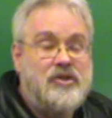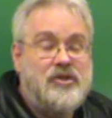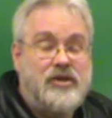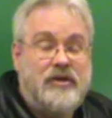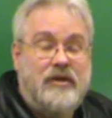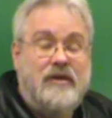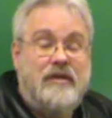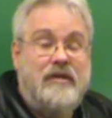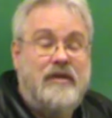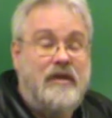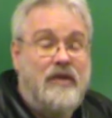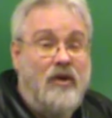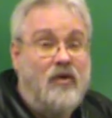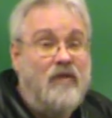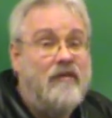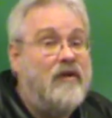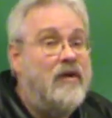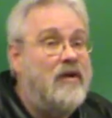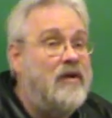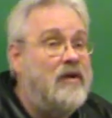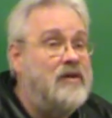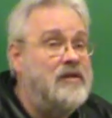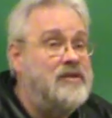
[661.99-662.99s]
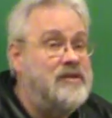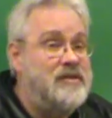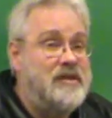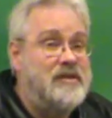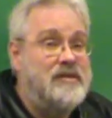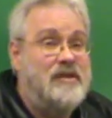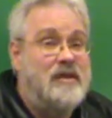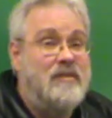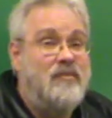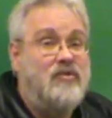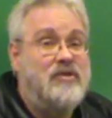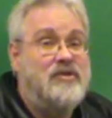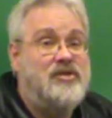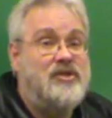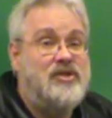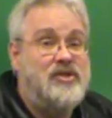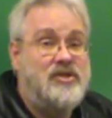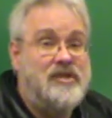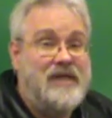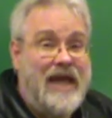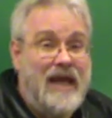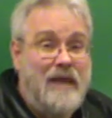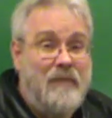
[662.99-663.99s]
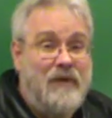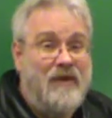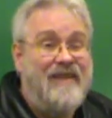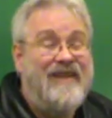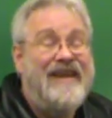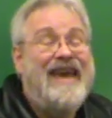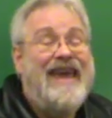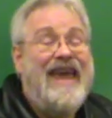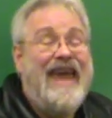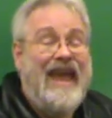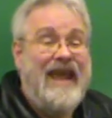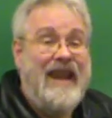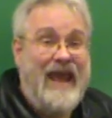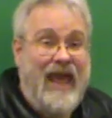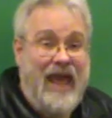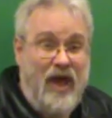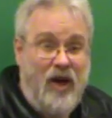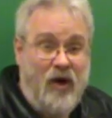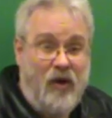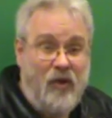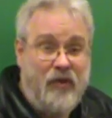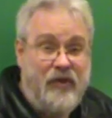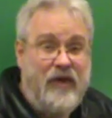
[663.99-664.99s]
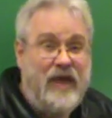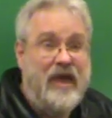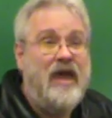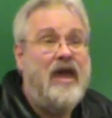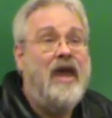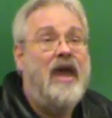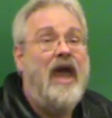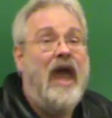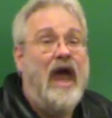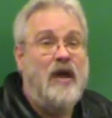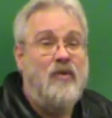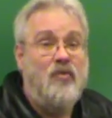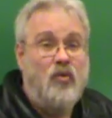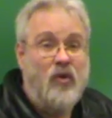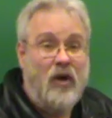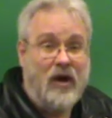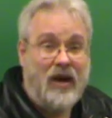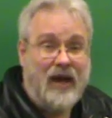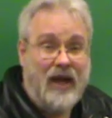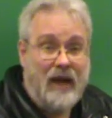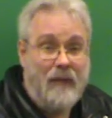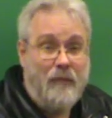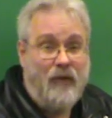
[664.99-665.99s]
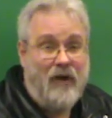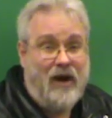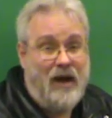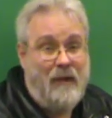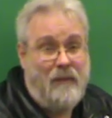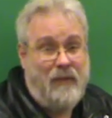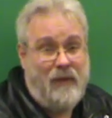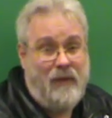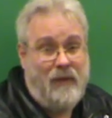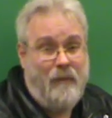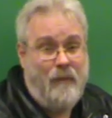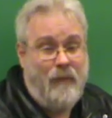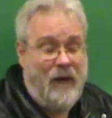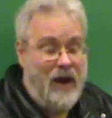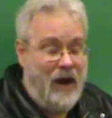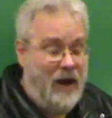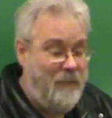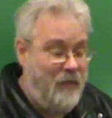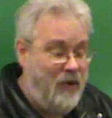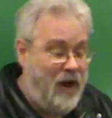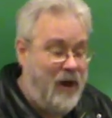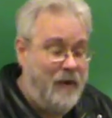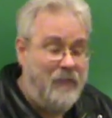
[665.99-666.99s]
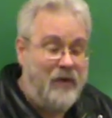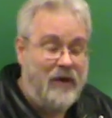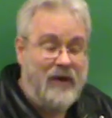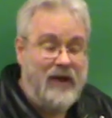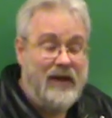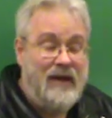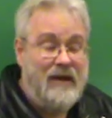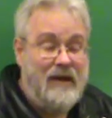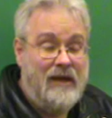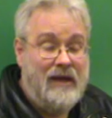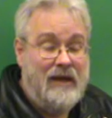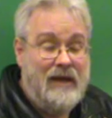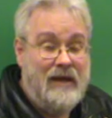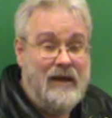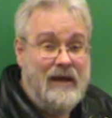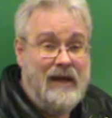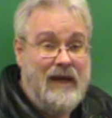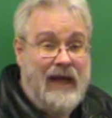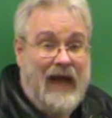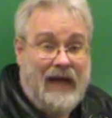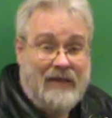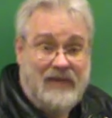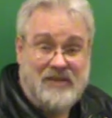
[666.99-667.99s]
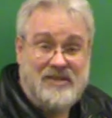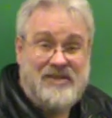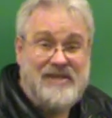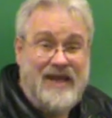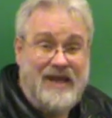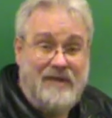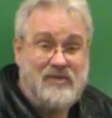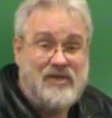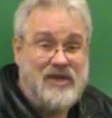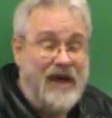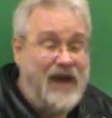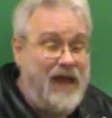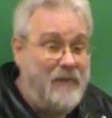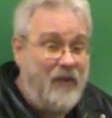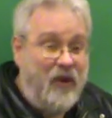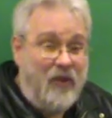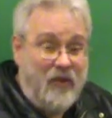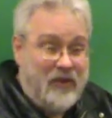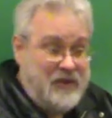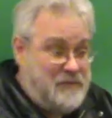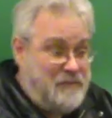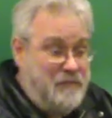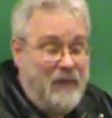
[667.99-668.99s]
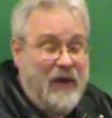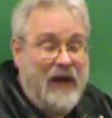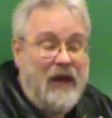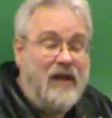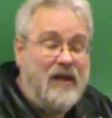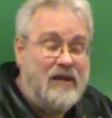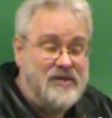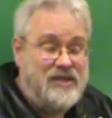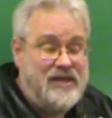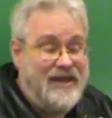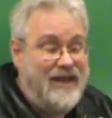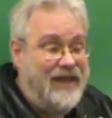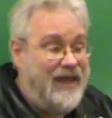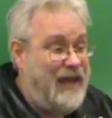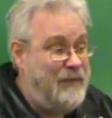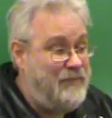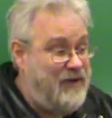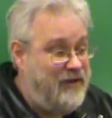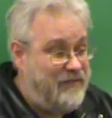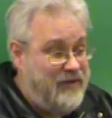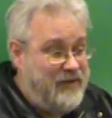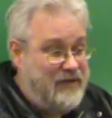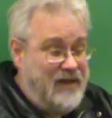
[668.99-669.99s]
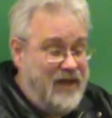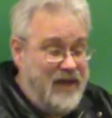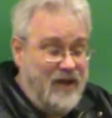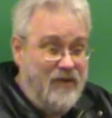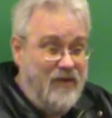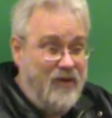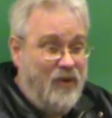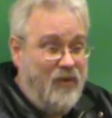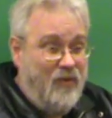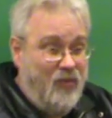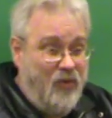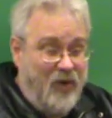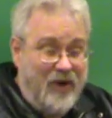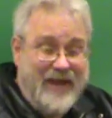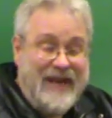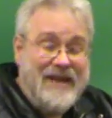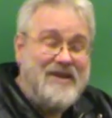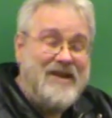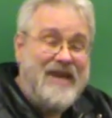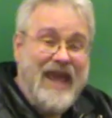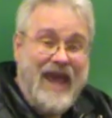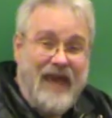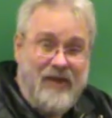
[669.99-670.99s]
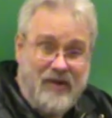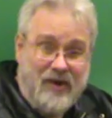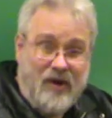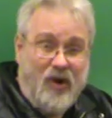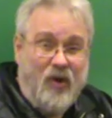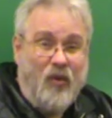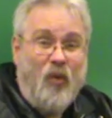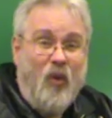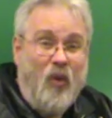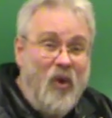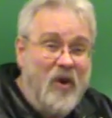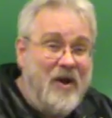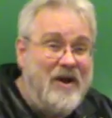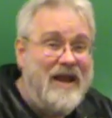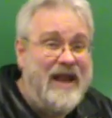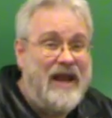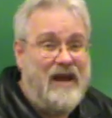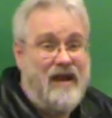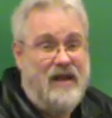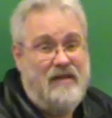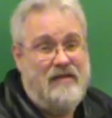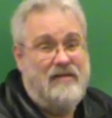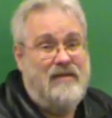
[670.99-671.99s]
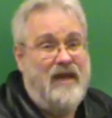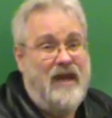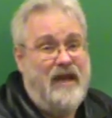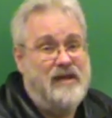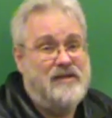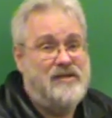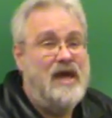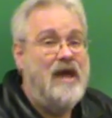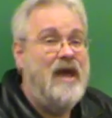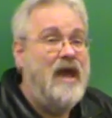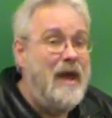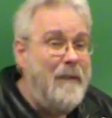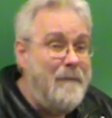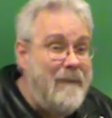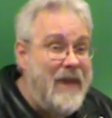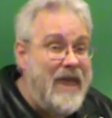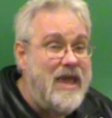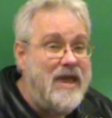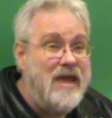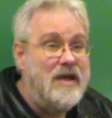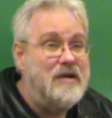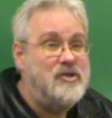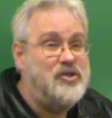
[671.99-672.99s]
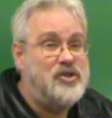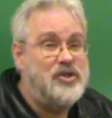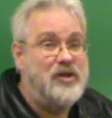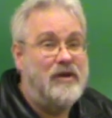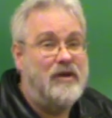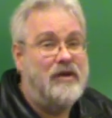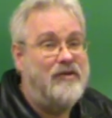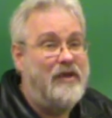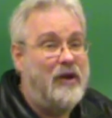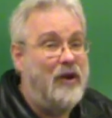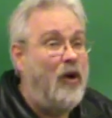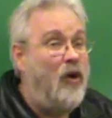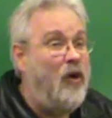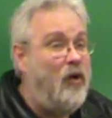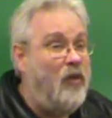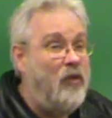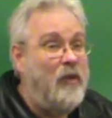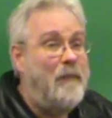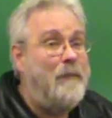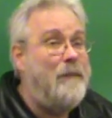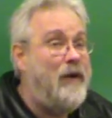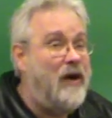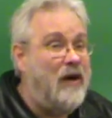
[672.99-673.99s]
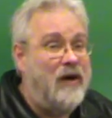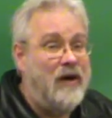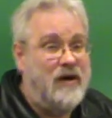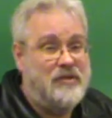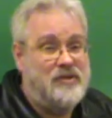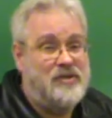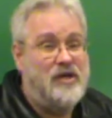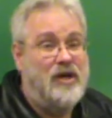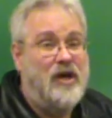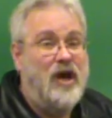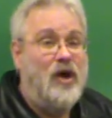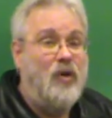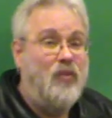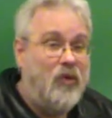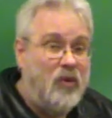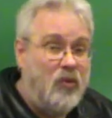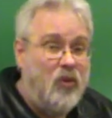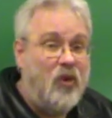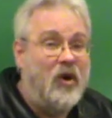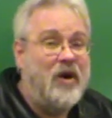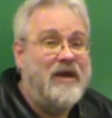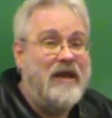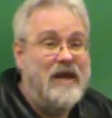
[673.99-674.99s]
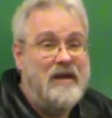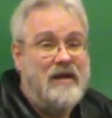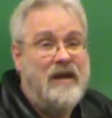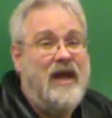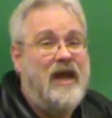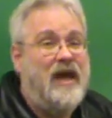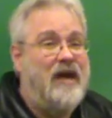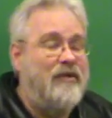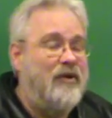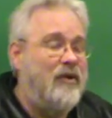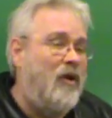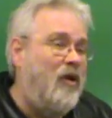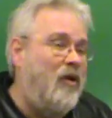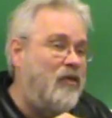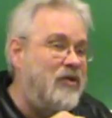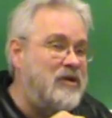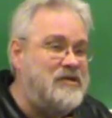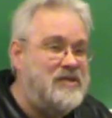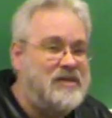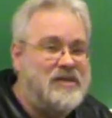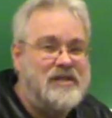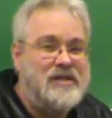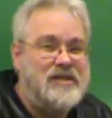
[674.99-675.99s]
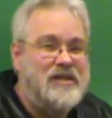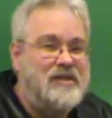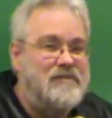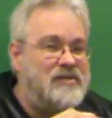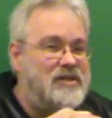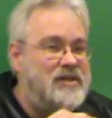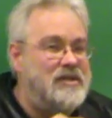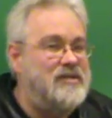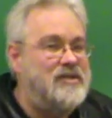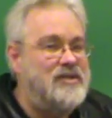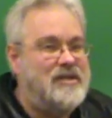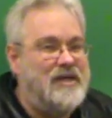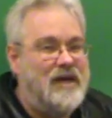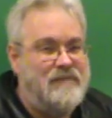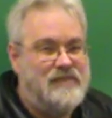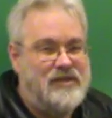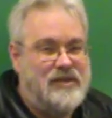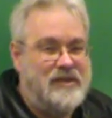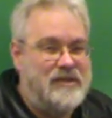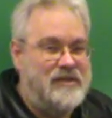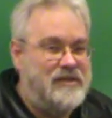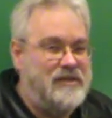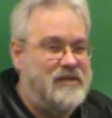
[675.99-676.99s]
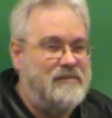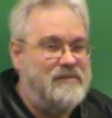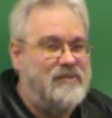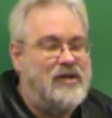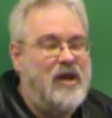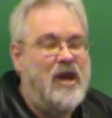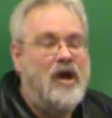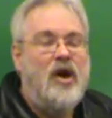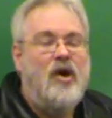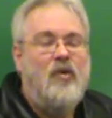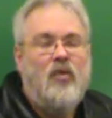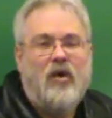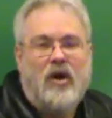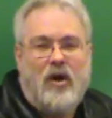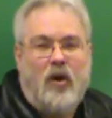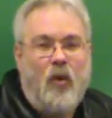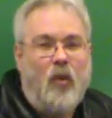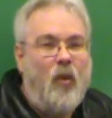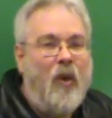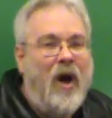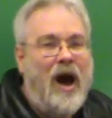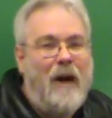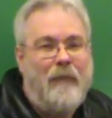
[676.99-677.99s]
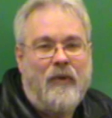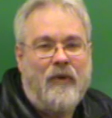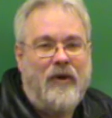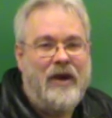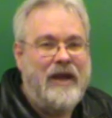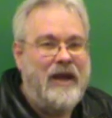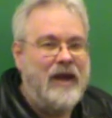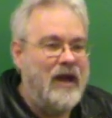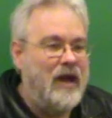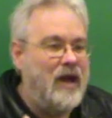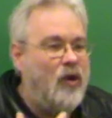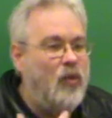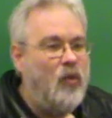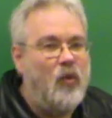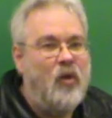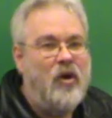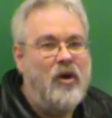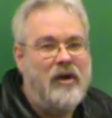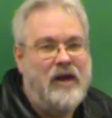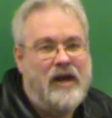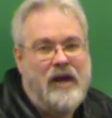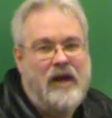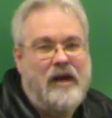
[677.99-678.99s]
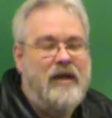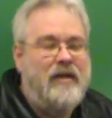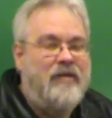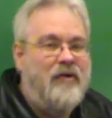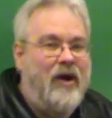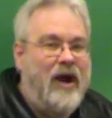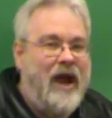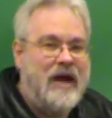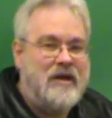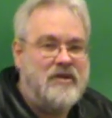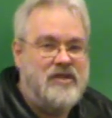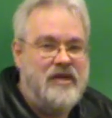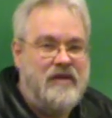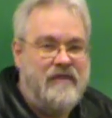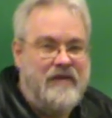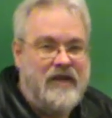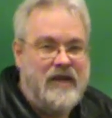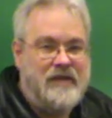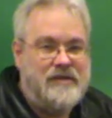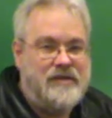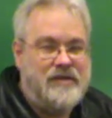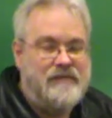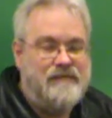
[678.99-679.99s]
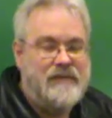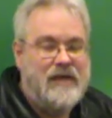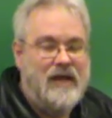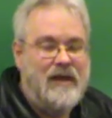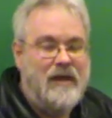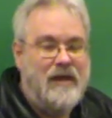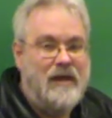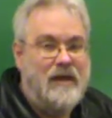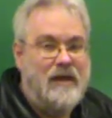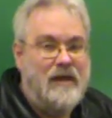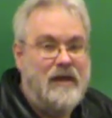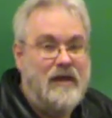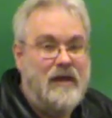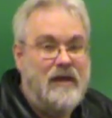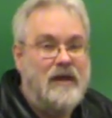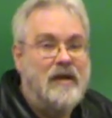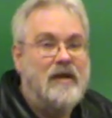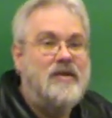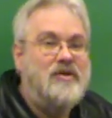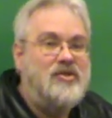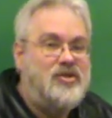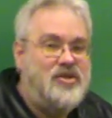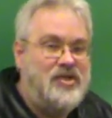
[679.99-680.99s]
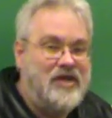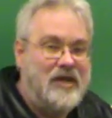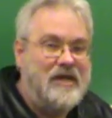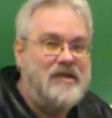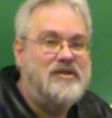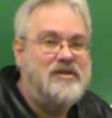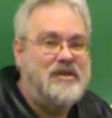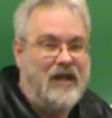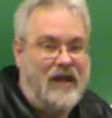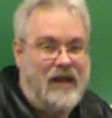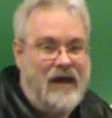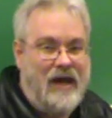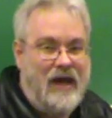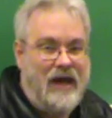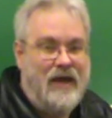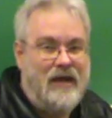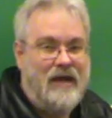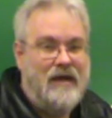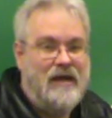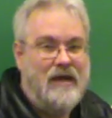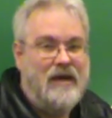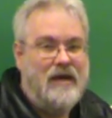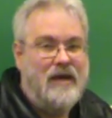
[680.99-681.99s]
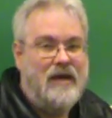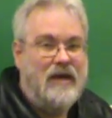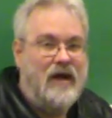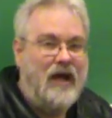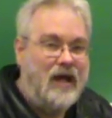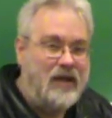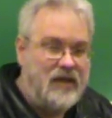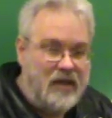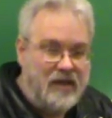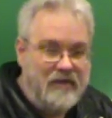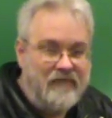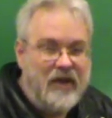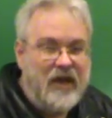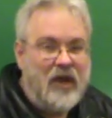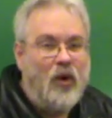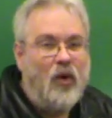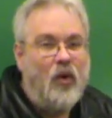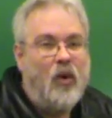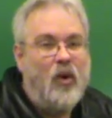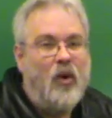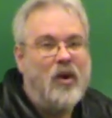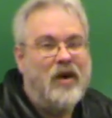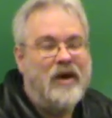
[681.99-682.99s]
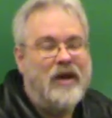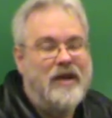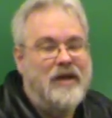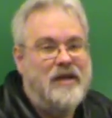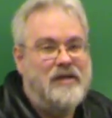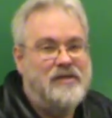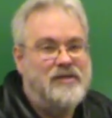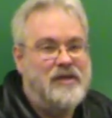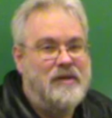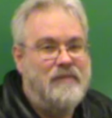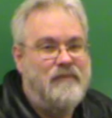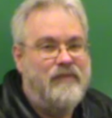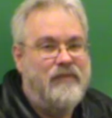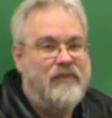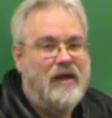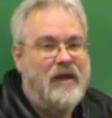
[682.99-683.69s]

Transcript: sure that the overall system was stable and healthy and working properly. At the same time, all this balancing kept everything working together, coordinating things, making sure that all the parts were working together, all the systems and subsystems were cooperating, coordinating their activities, just like a living organism.